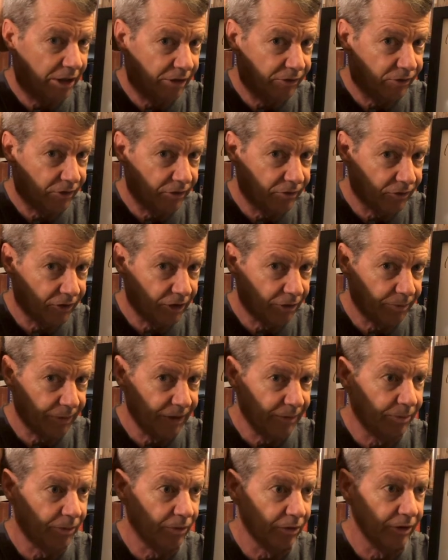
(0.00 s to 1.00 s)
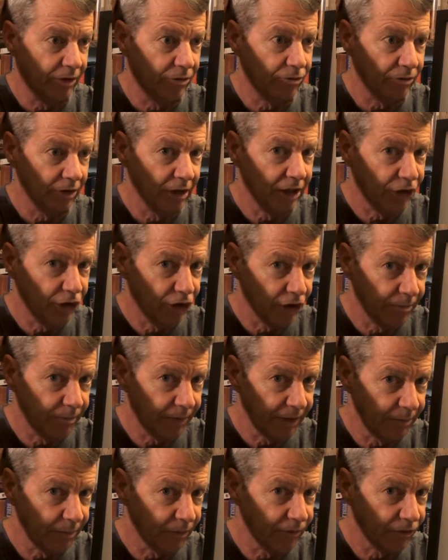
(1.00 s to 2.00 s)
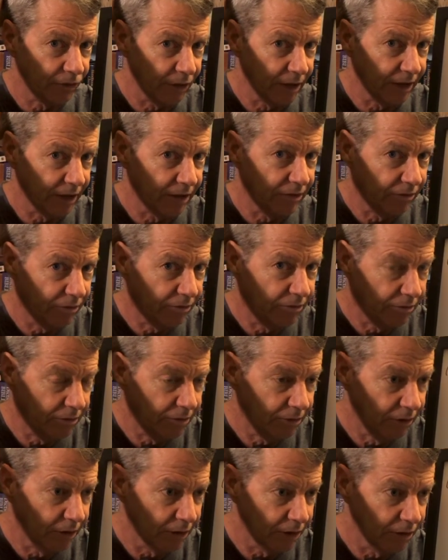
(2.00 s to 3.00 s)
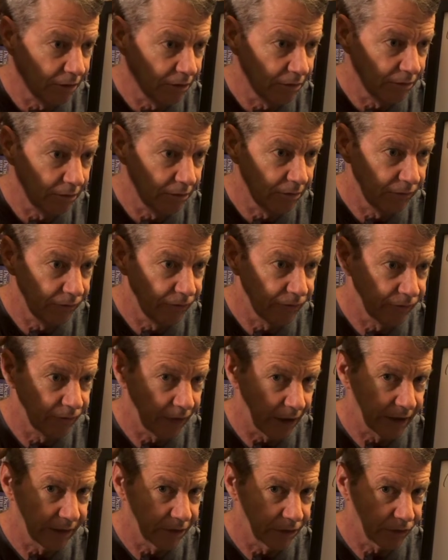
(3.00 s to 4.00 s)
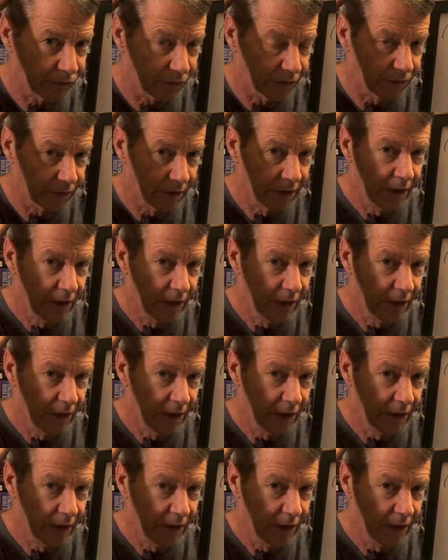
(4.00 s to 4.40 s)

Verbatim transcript: sincere people and they're really good people trying to, you know, find the truth.